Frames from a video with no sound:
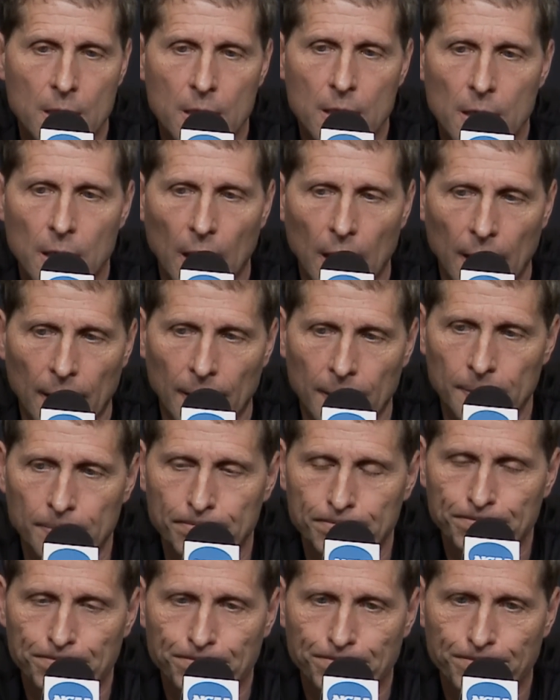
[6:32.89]

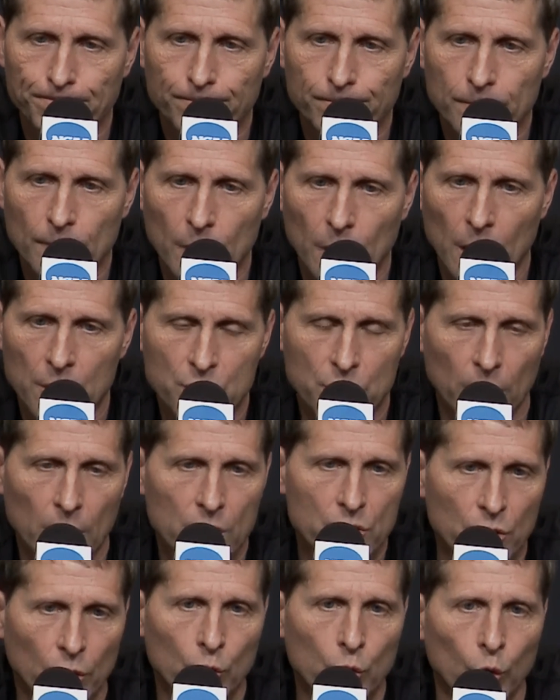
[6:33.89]
um, it's, a,
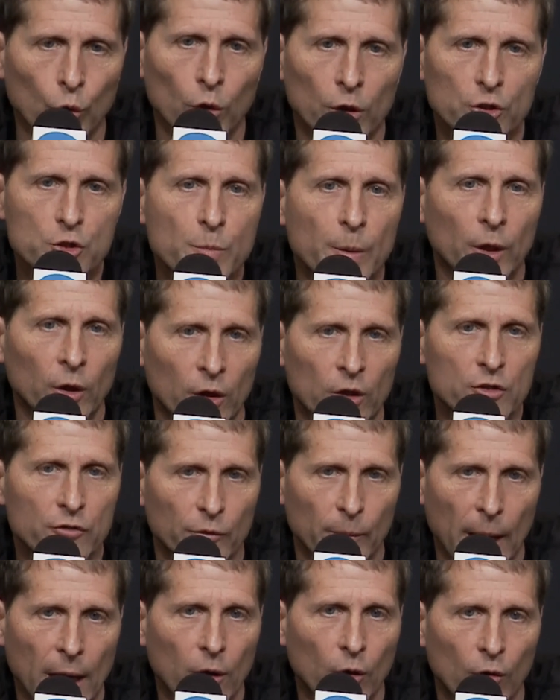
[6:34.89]
it's a cool experience for
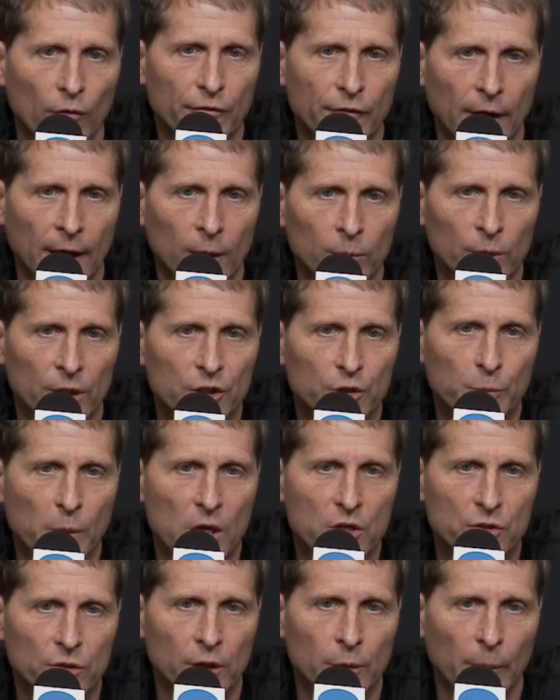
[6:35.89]
my whole family,
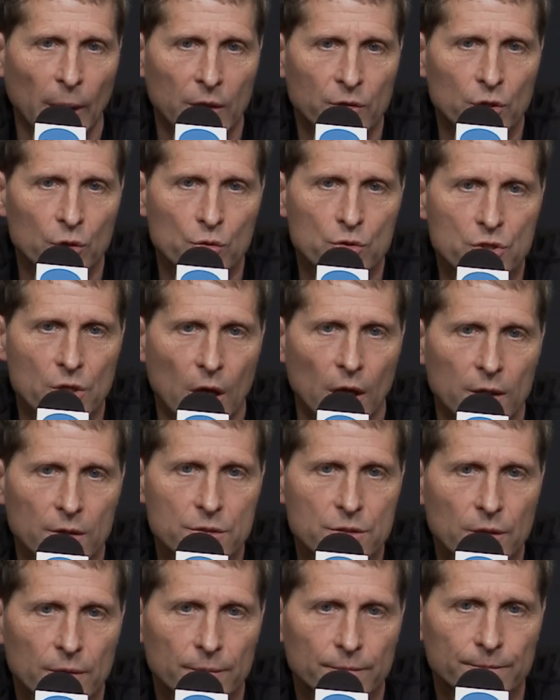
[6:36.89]
especially my two
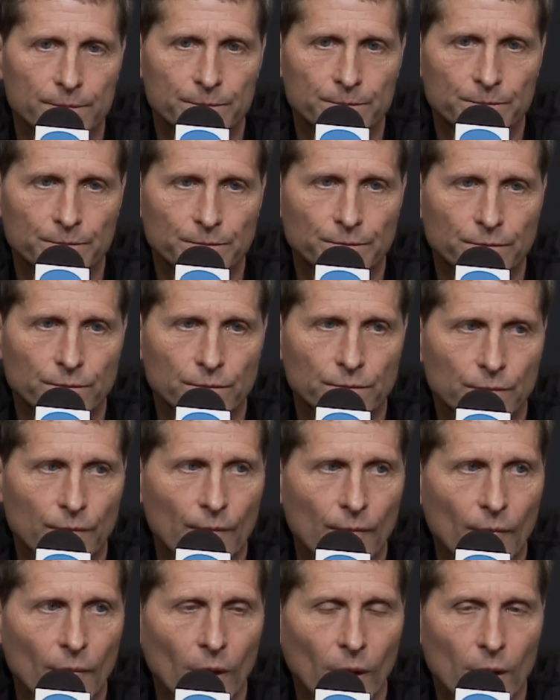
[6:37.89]
sons.
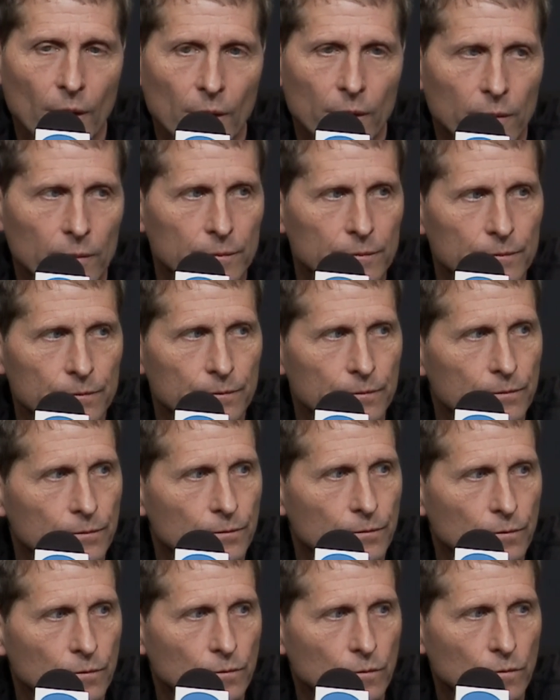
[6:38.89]
Question from
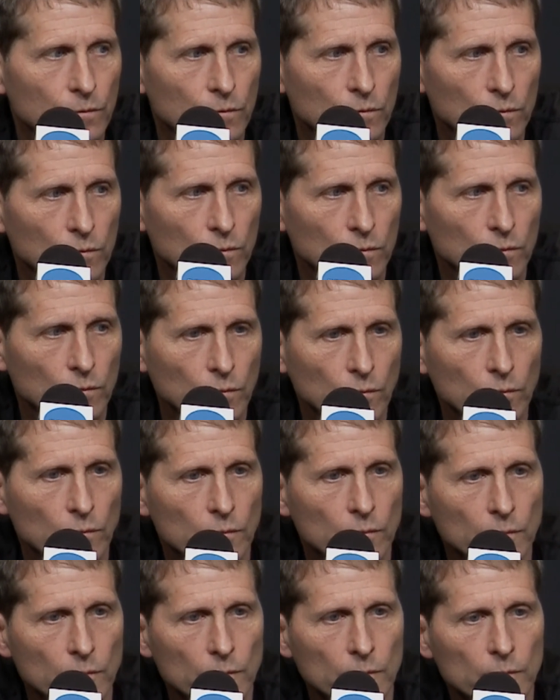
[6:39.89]
Janie up here in the front.
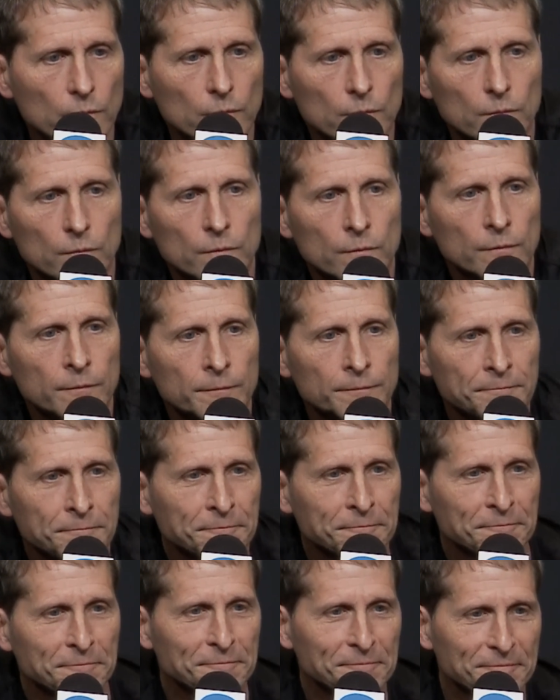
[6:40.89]

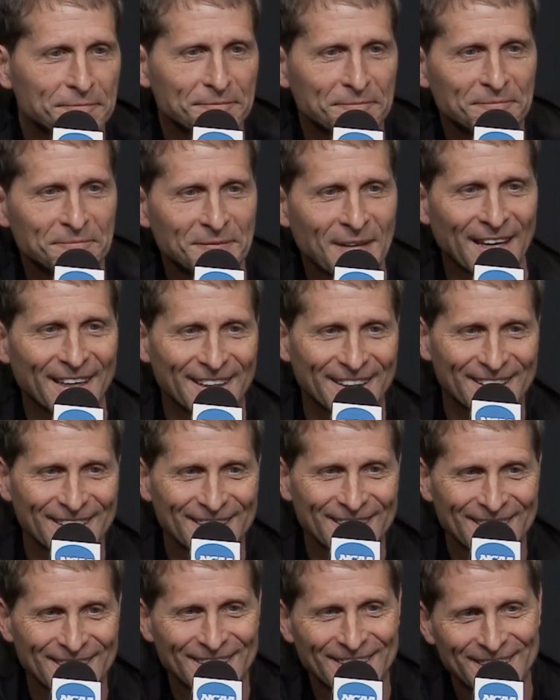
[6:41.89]
Hi, Eric. Janie
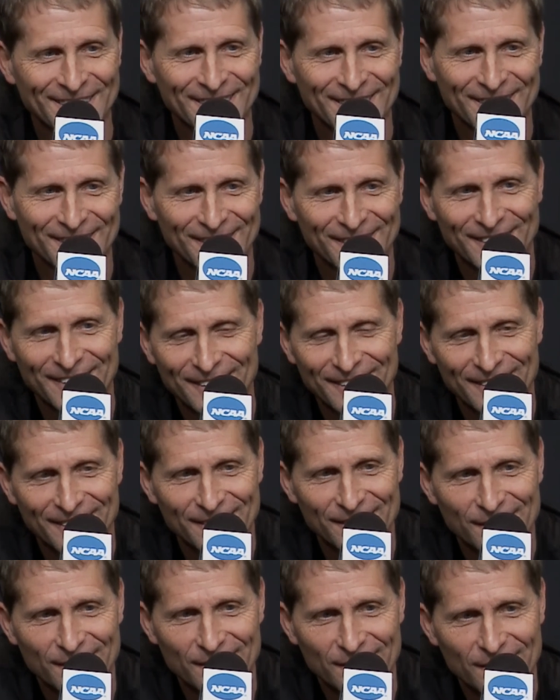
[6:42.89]
McCauley from AP.
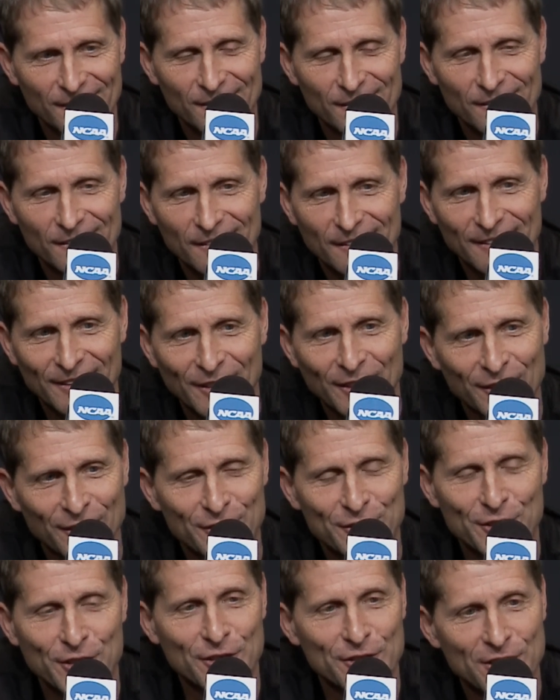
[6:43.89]
Good to see you. Good to
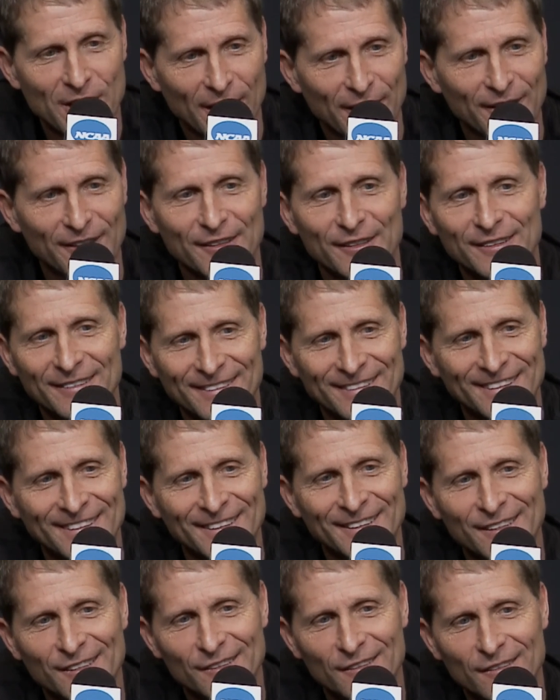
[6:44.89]
see you. Uh, how'd you
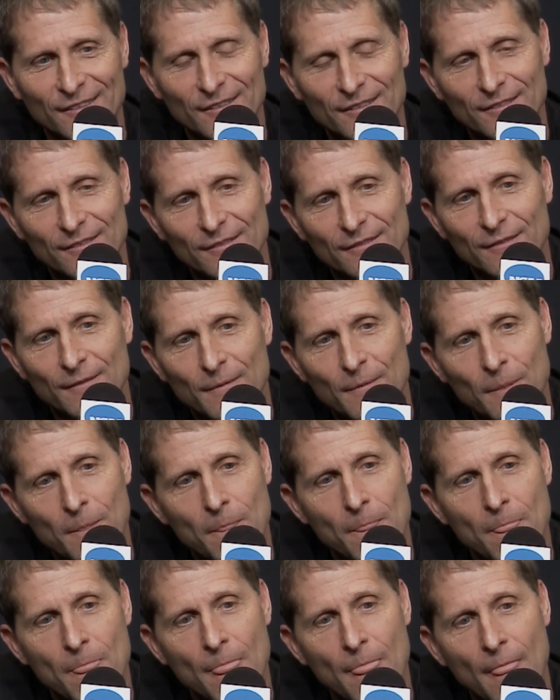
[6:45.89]
get your hands on all
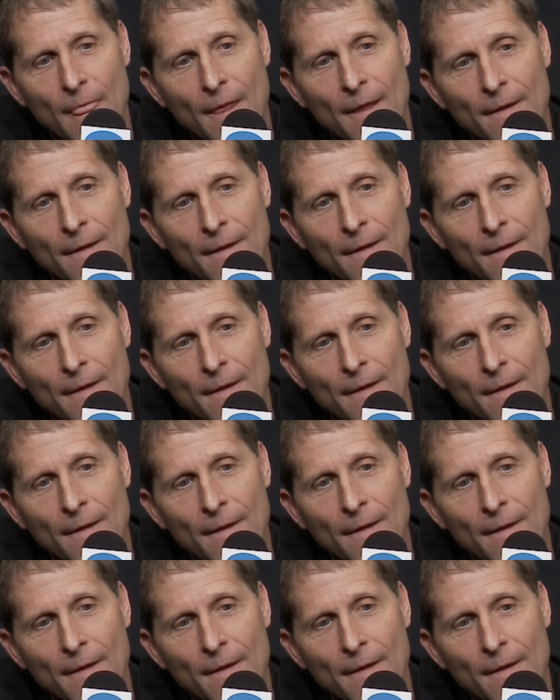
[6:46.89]
those